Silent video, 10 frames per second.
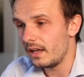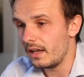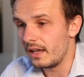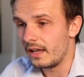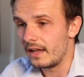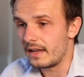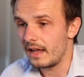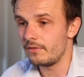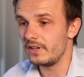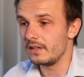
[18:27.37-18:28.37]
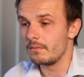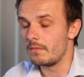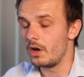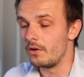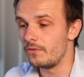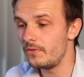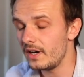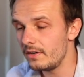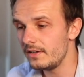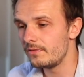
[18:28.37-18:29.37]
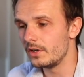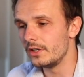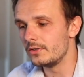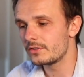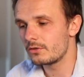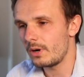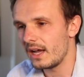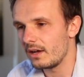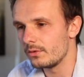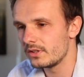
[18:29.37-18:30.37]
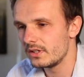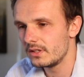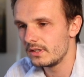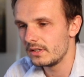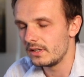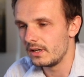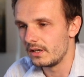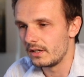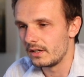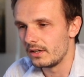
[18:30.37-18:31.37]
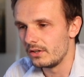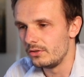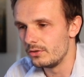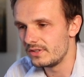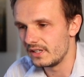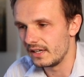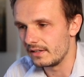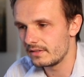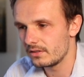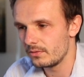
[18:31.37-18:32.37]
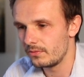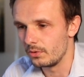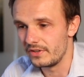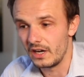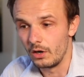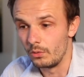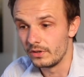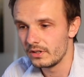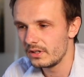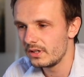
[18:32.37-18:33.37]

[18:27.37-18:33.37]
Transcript: and having a very various crowd using it for their own